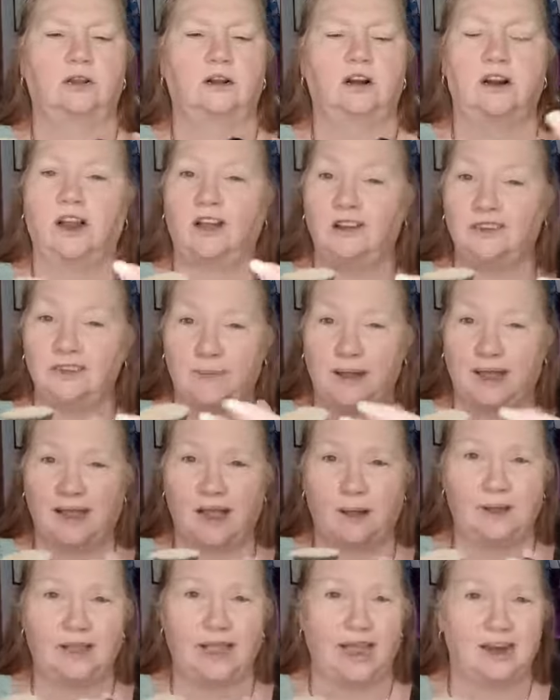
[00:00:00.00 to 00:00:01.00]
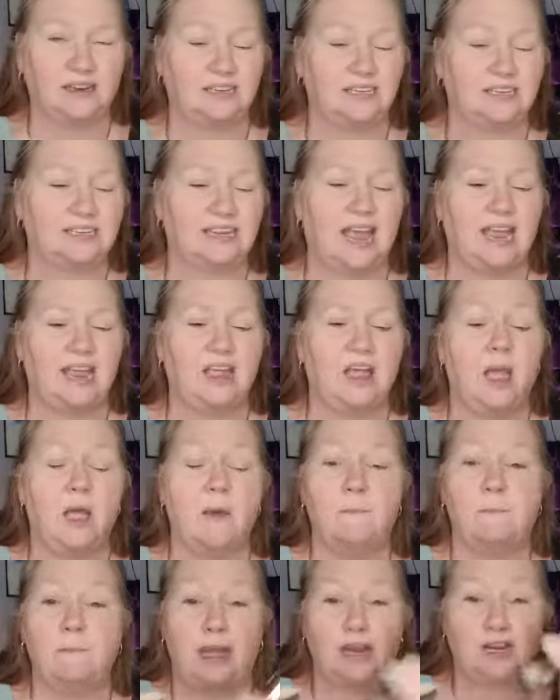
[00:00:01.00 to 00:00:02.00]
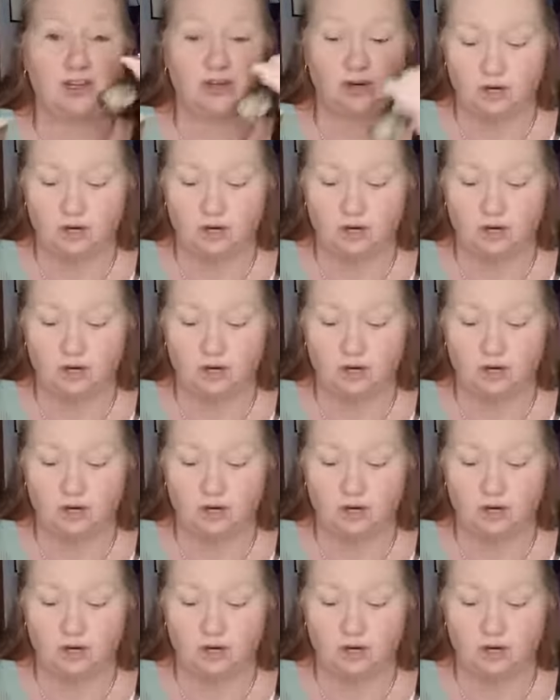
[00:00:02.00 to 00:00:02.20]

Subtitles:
Close it back up again. As I say, make